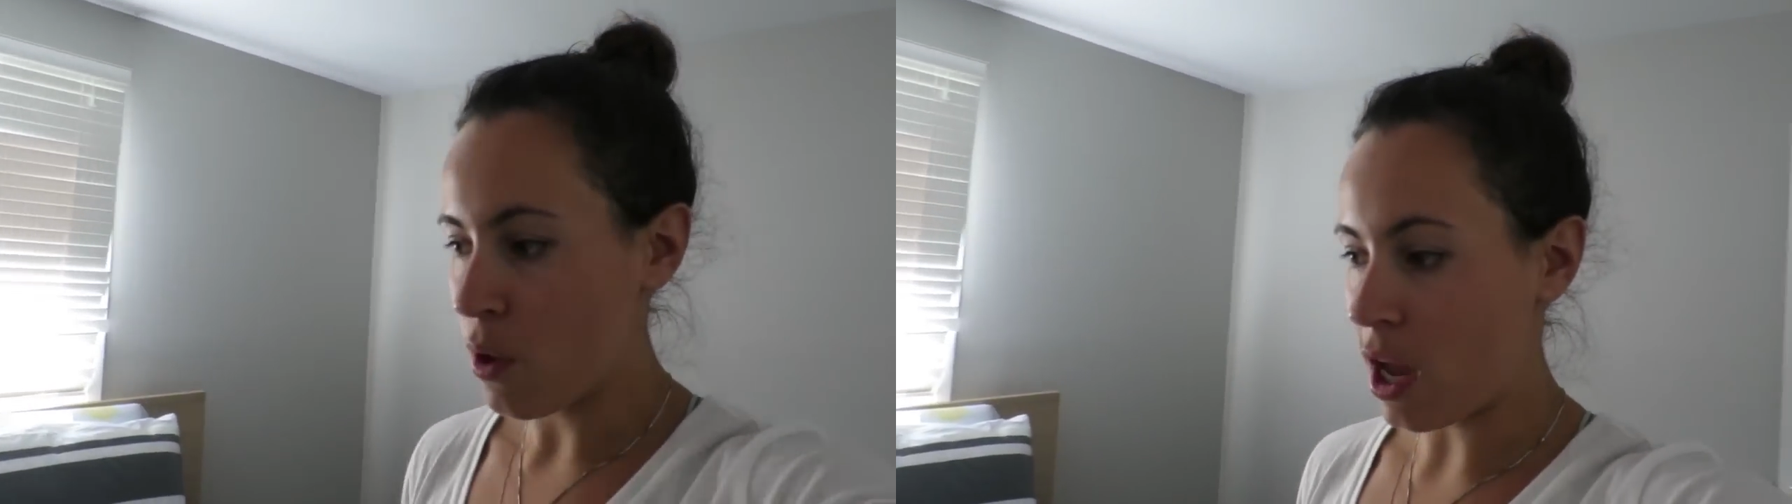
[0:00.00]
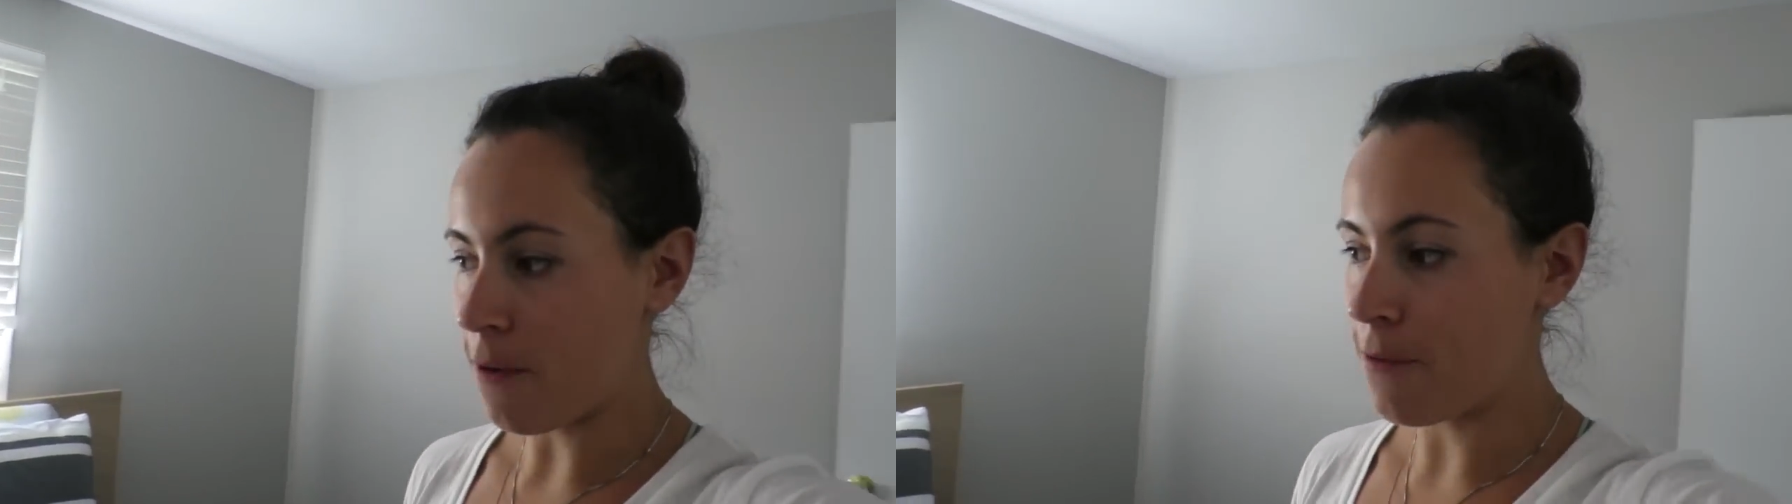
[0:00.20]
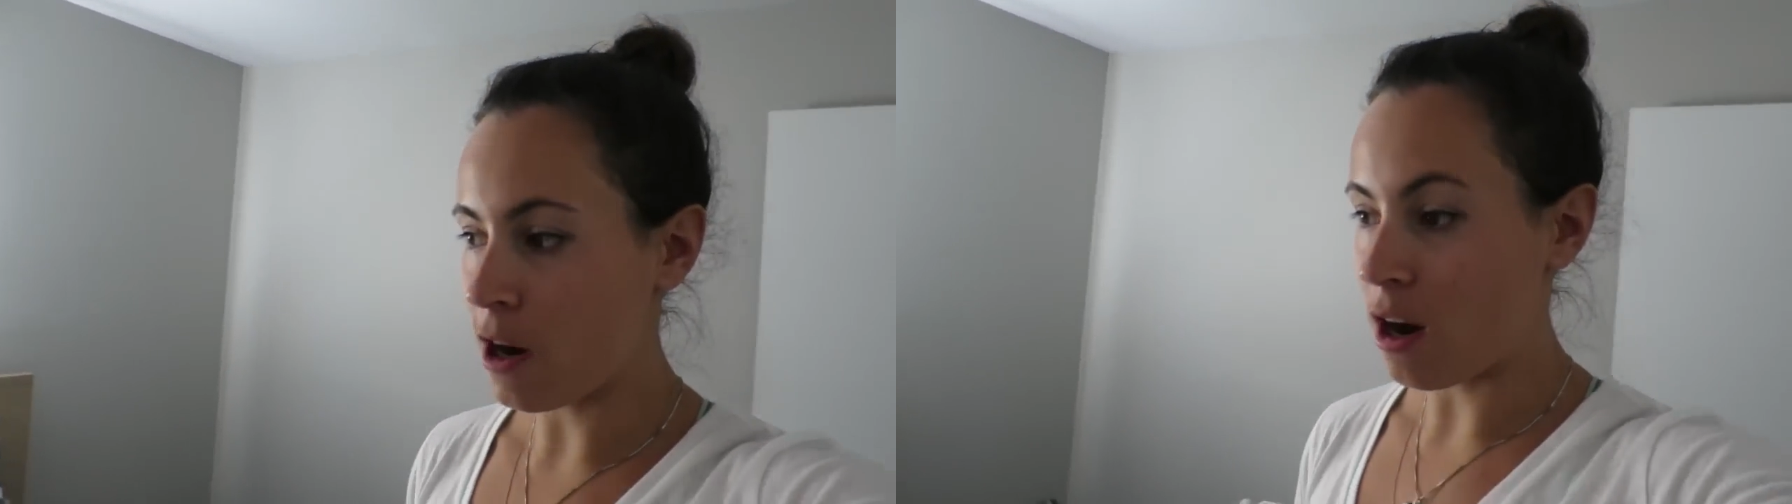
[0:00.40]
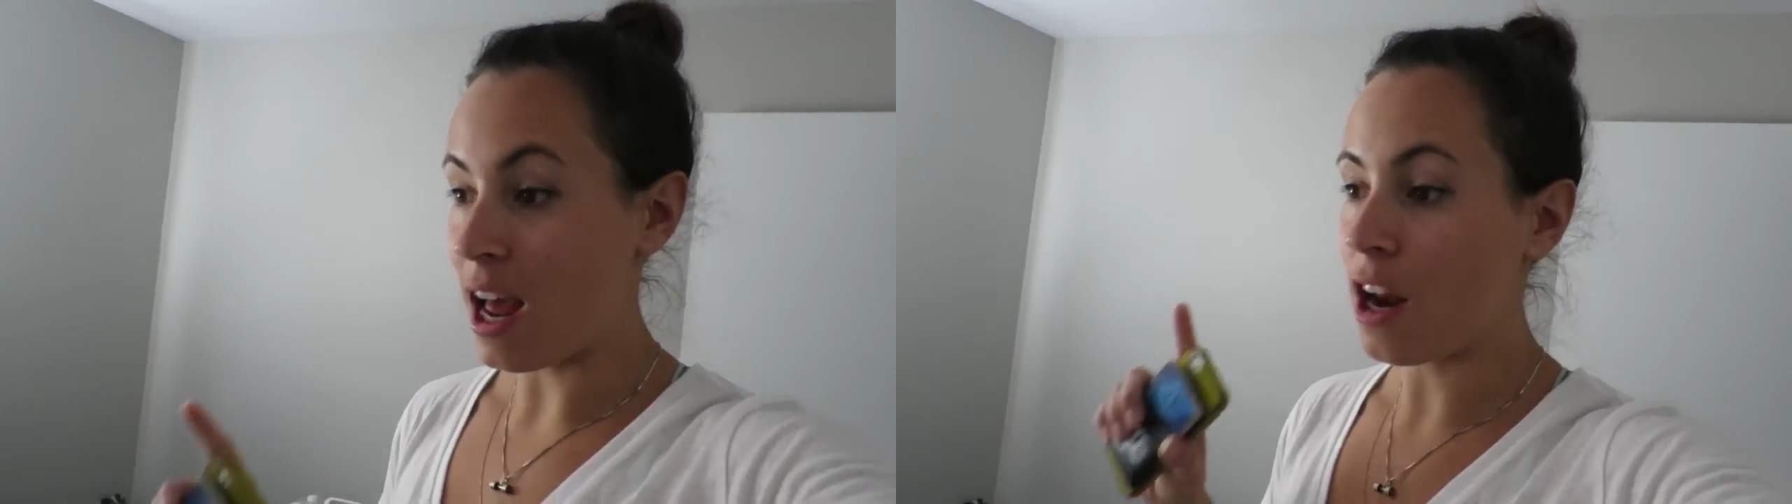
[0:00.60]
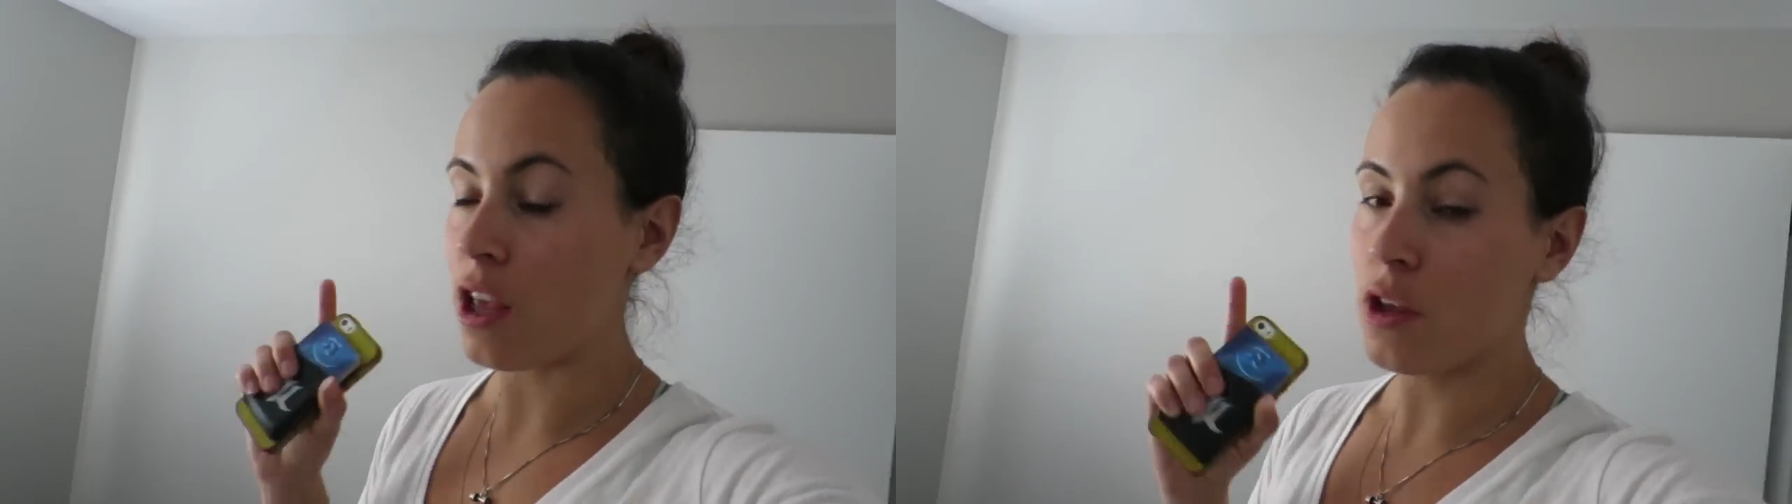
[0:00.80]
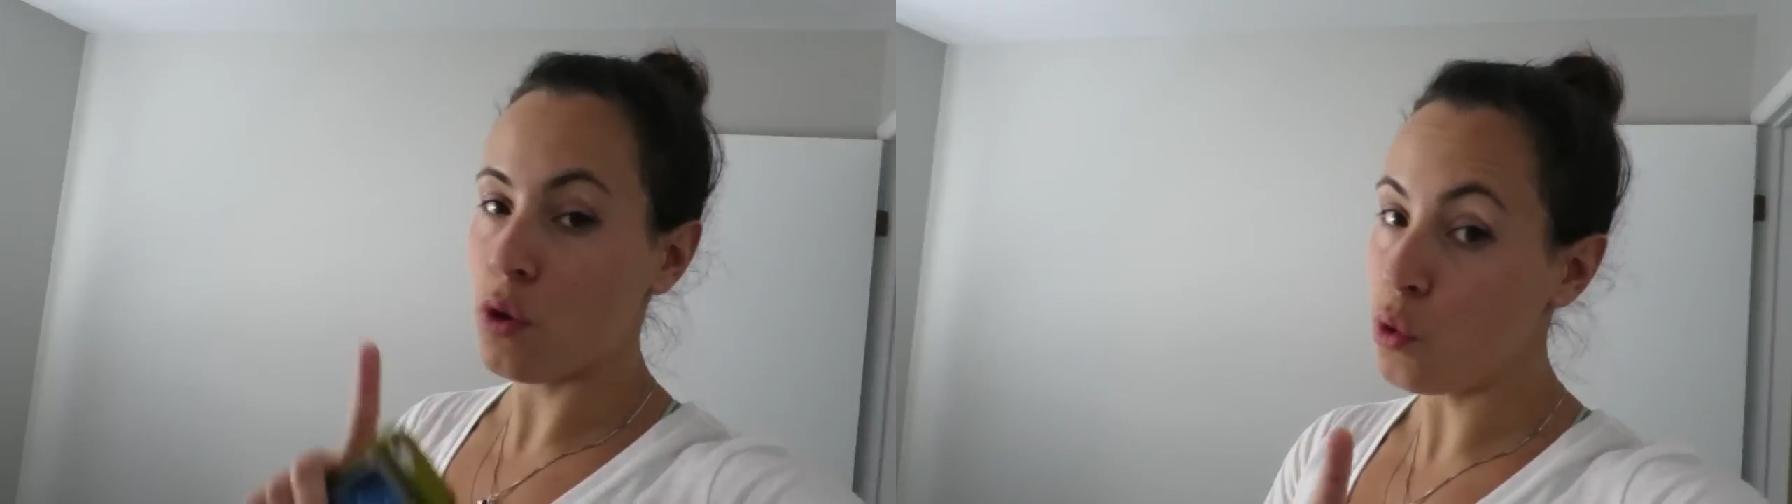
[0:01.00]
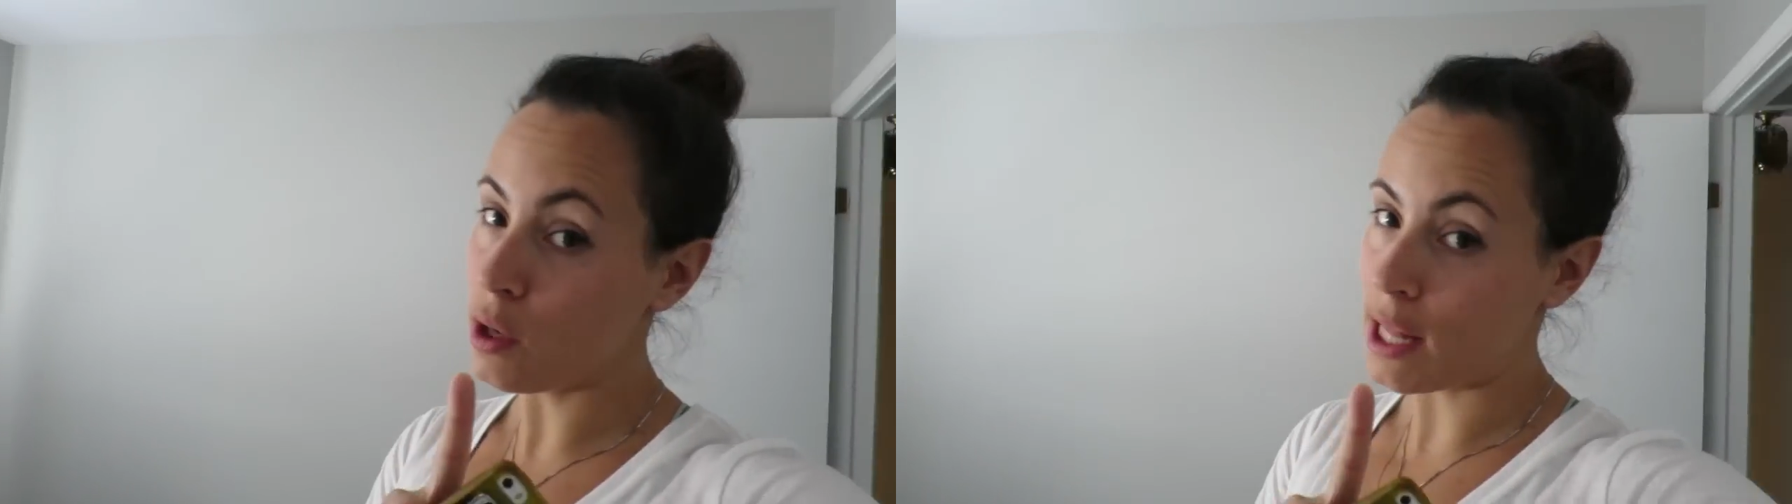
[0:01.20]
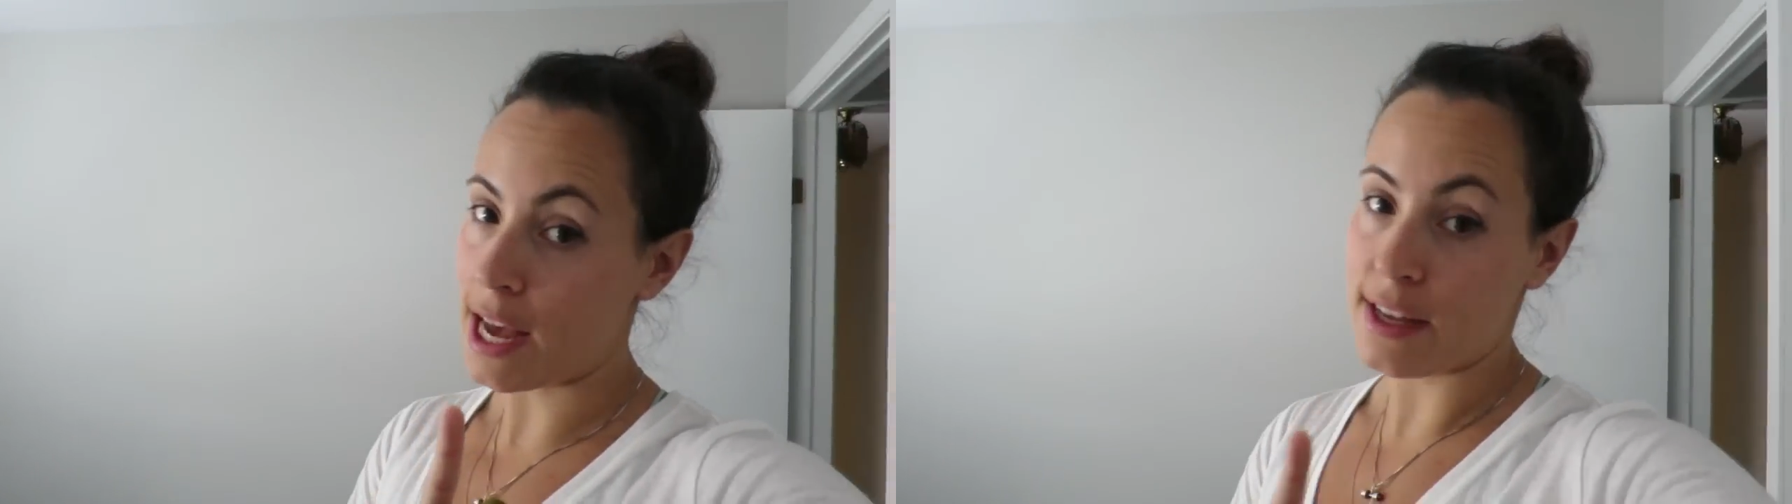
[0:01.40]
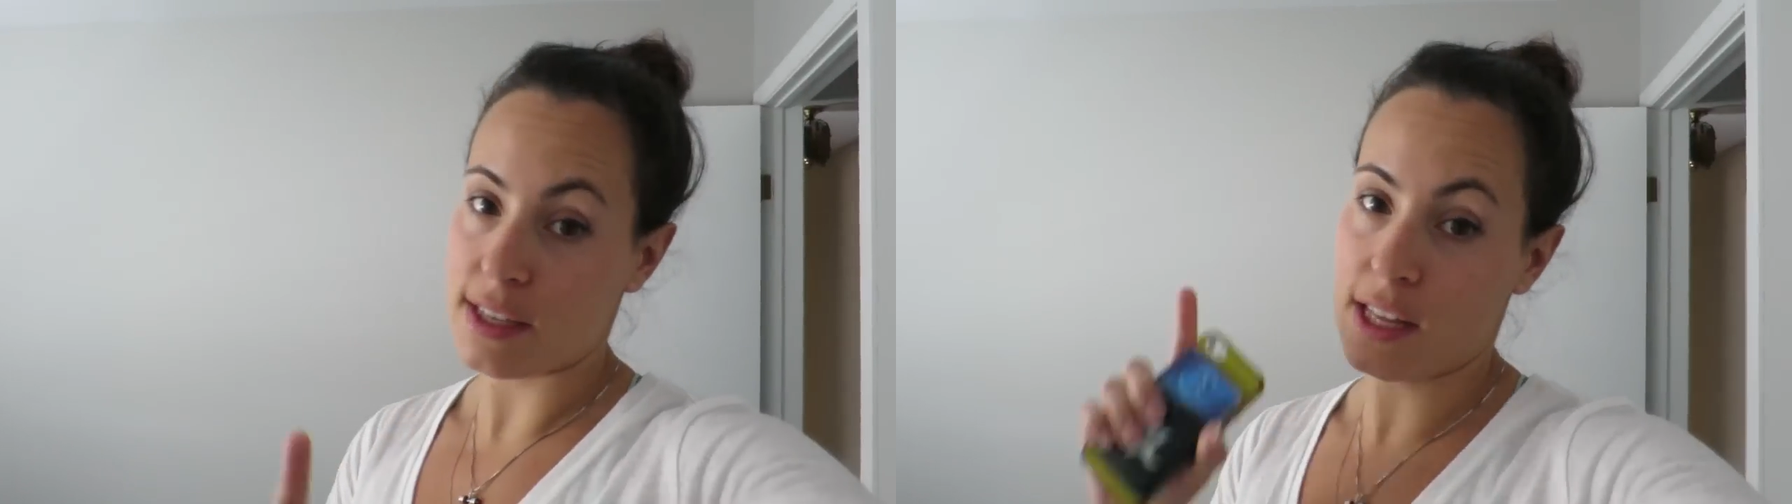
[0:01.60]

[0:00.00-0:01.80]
We got to figure out how to utilize.